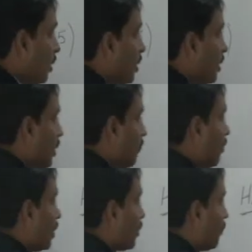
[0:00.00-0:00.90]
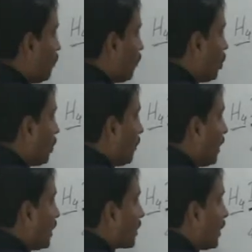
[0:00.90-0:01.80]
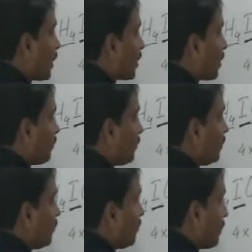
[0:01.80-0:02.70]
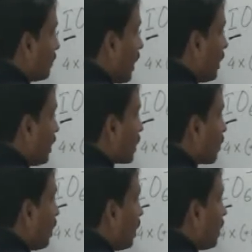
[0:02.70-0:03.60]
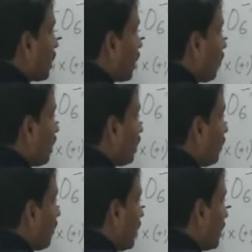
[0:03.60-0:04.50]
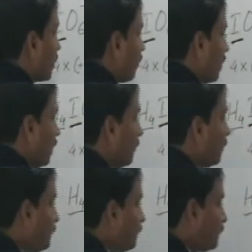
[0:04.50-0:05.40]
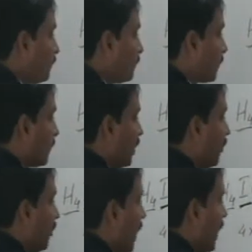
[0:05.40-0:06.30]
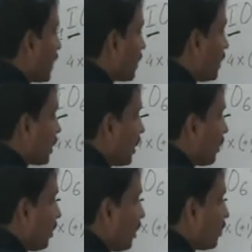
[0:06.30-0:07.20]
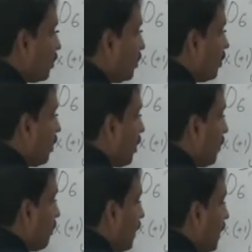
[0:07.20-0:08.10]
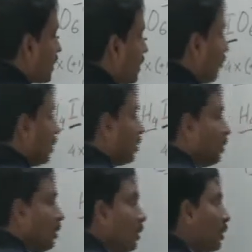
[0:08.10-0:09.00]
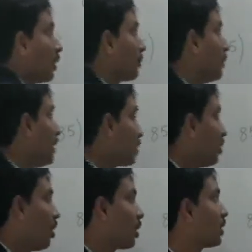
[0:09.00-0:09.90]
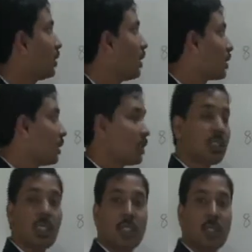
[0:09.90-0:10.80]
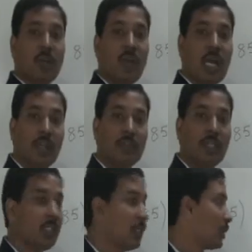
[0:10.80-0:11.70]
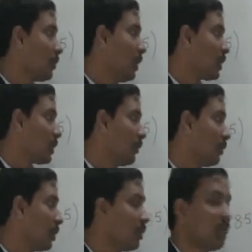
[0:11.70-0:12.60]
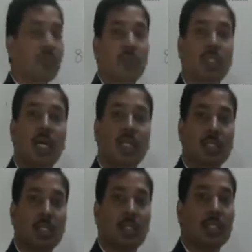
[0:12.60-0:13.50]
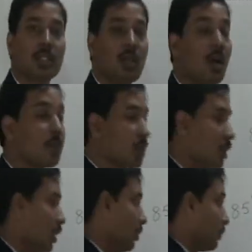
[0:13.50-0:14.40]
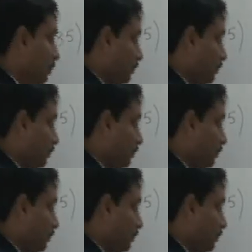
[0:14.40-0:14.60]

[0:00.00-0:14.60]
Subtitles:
It is equal to 4 plus X, -12 is equal to -1. Therefore X is equal to +7. That means oxidation state of iodine is +7. Therefore the answer is option A.